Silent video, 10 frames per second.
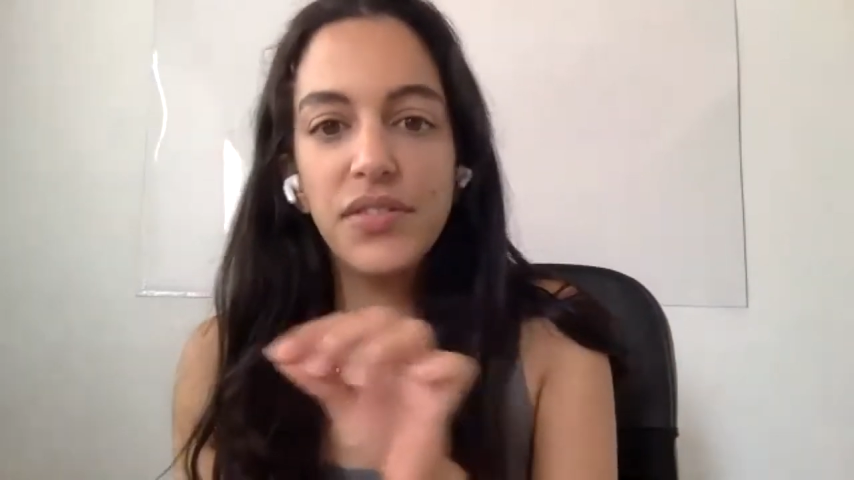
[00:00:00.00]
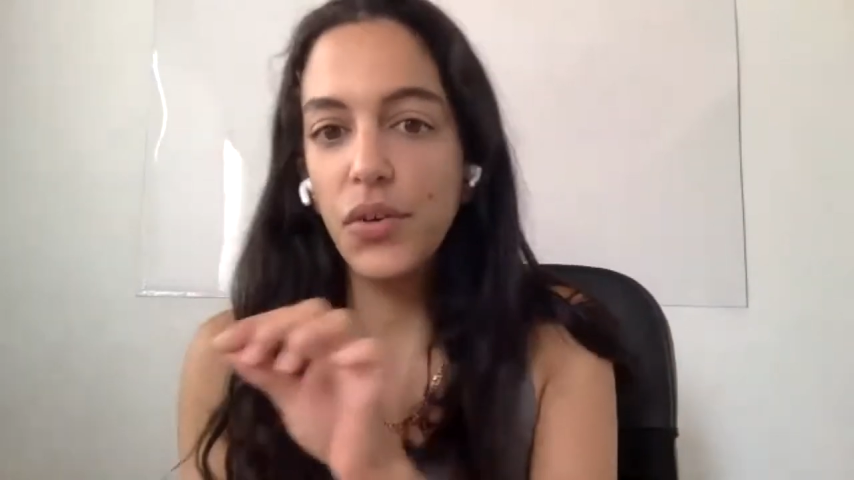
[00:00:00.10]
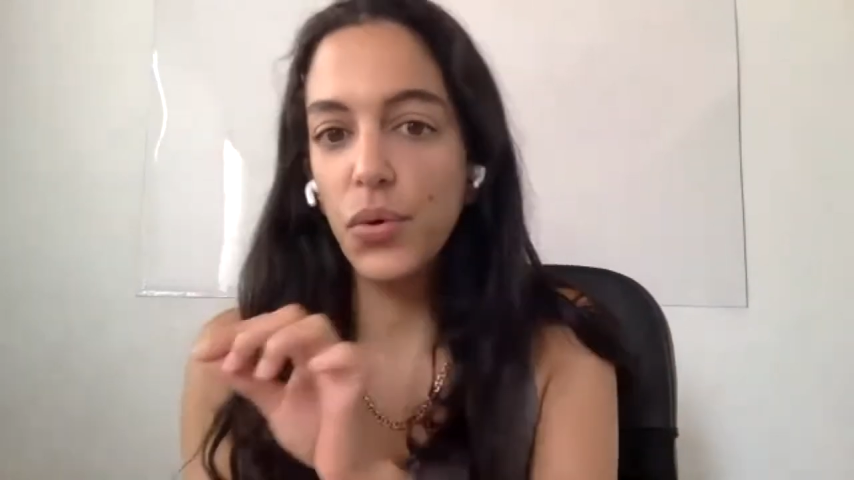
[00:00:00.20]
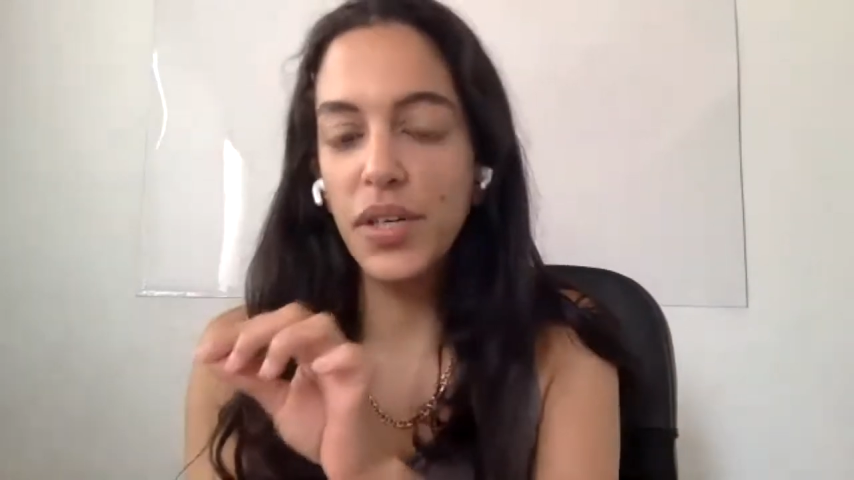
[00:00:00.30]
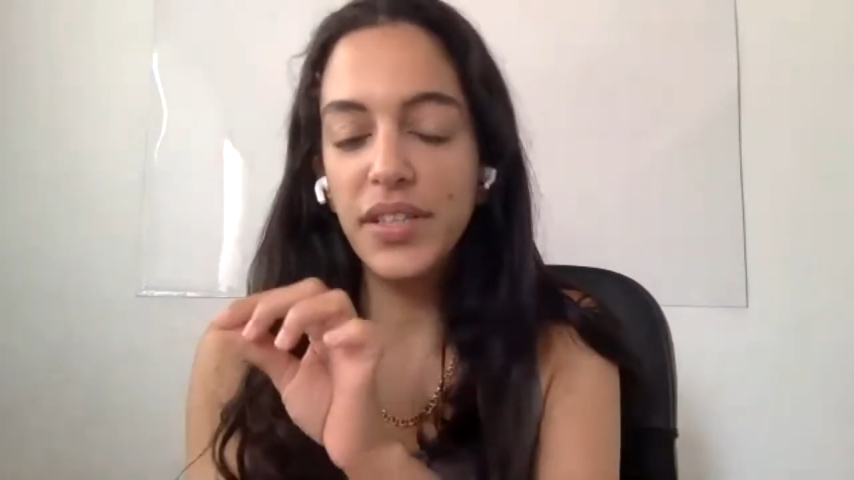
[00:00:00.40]

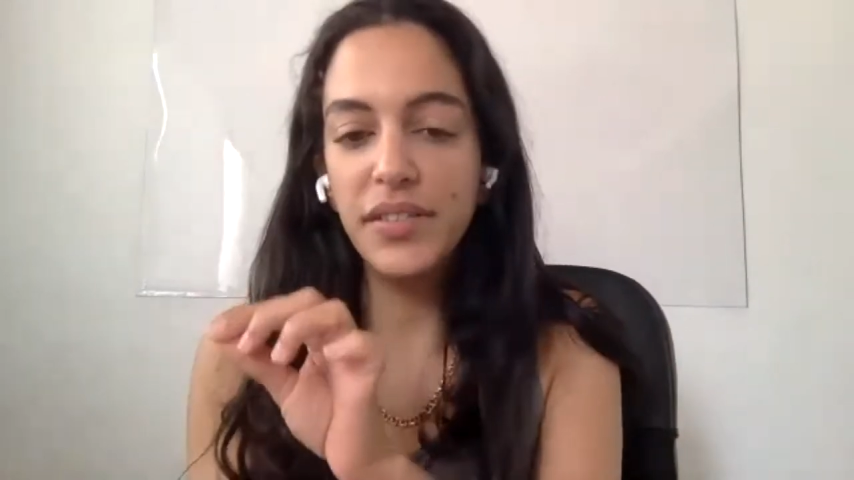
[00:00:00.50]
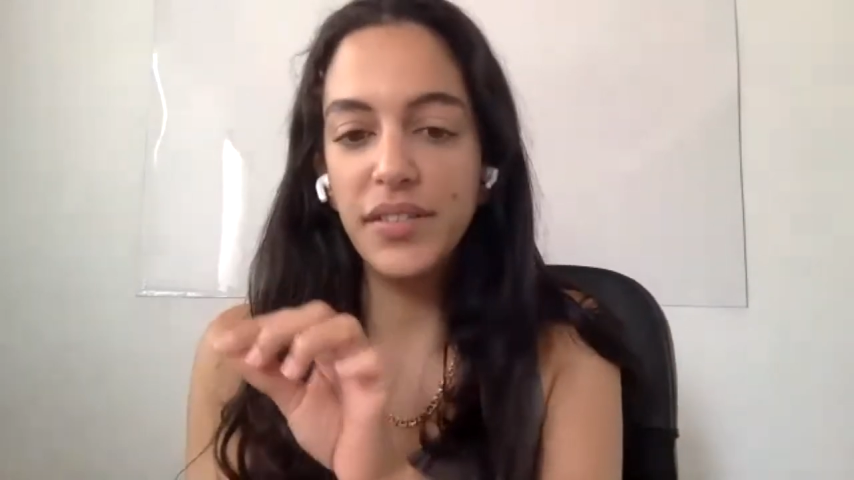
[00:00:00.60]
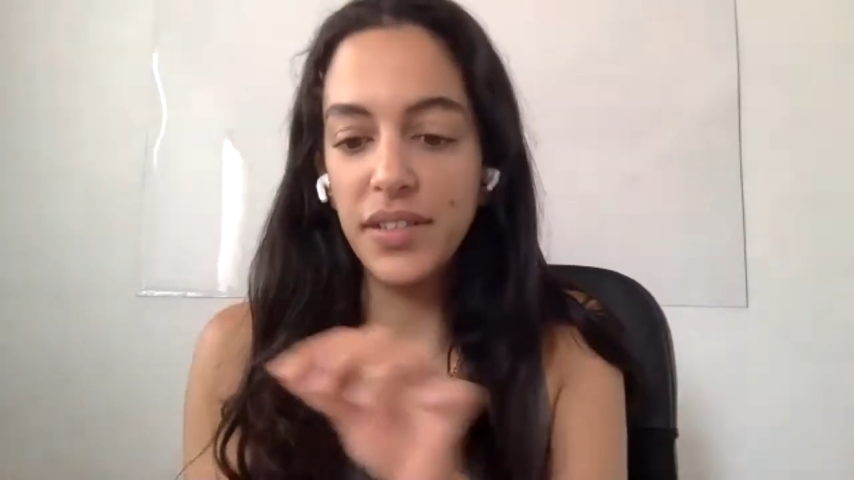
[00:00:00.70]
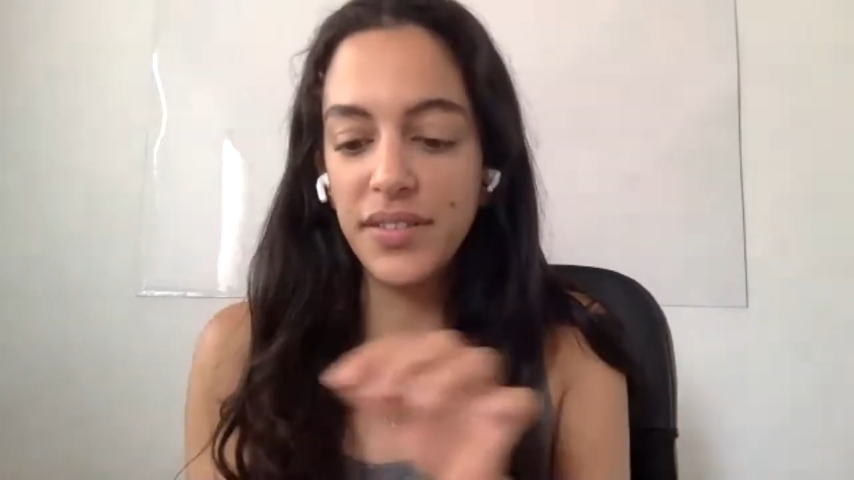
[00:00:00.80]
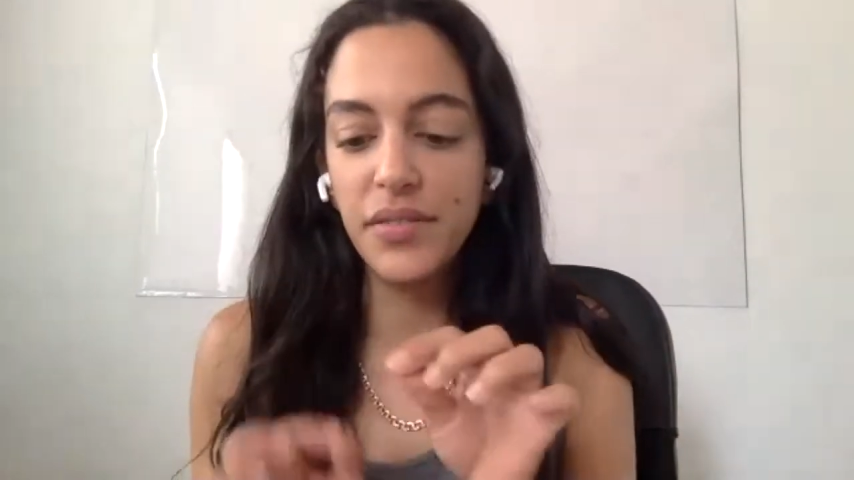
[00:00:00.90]

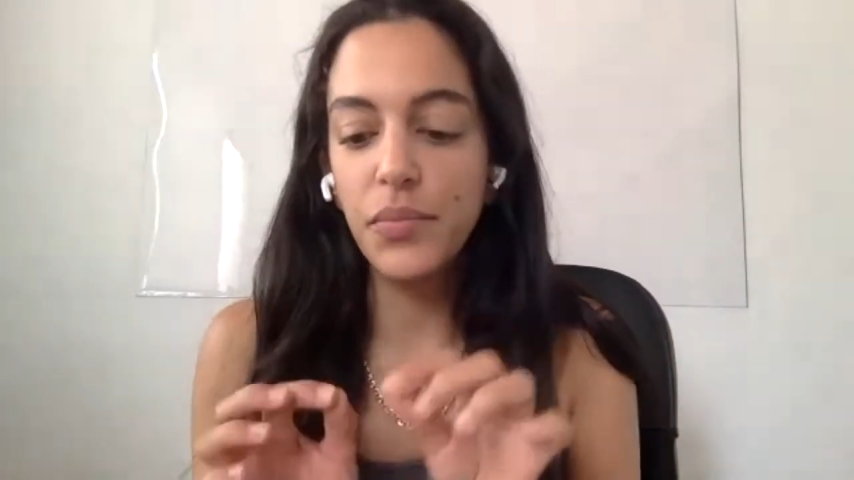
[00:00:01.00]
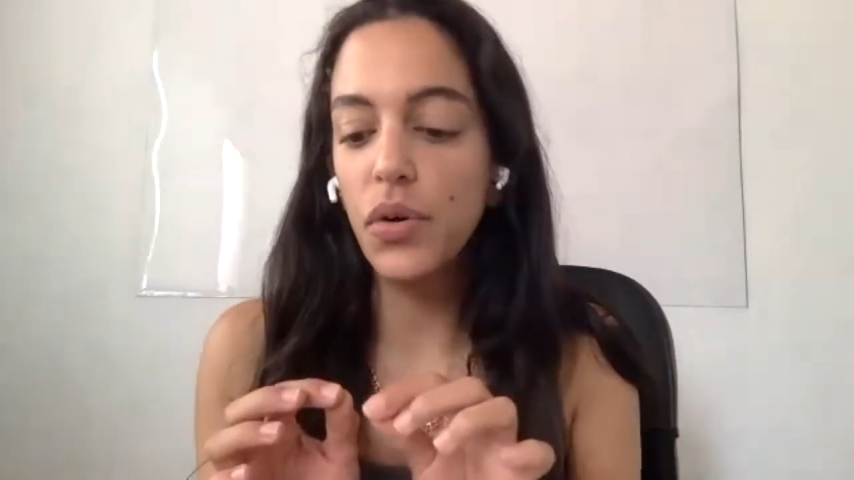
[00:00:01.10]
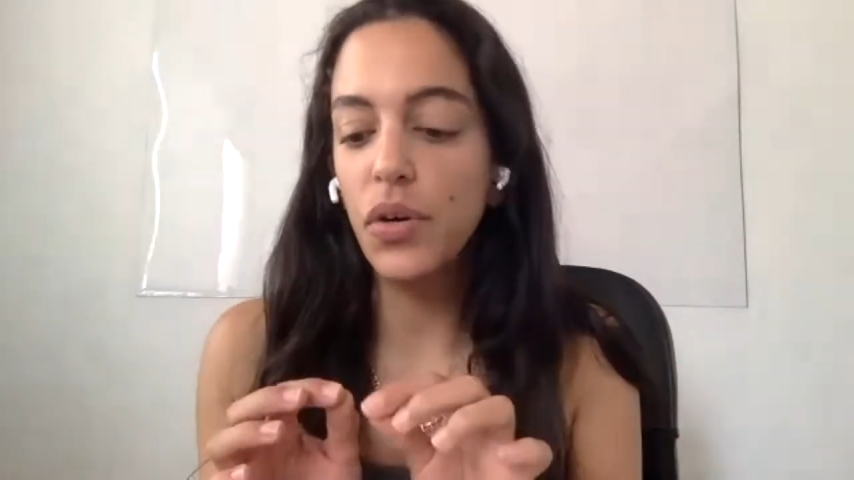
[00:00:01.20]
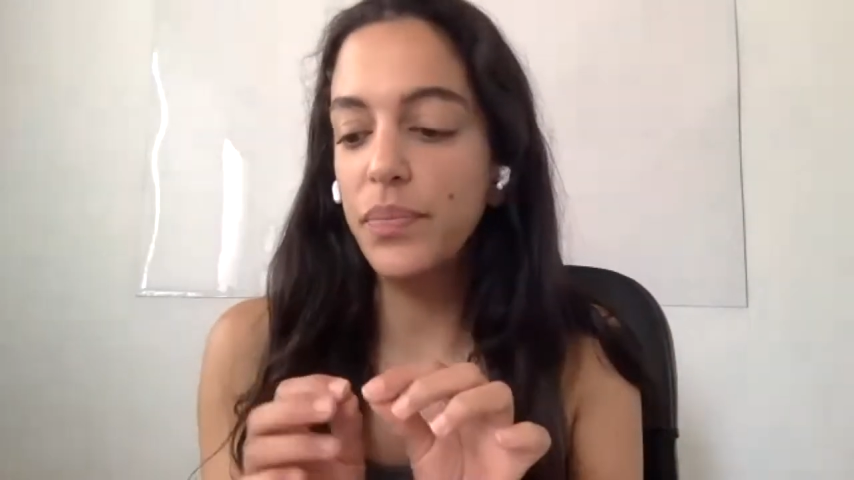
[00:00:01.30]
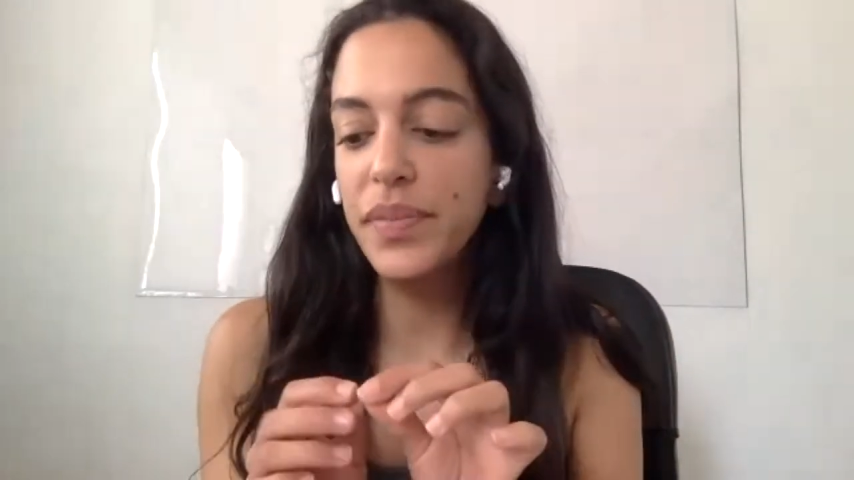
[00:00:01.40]
small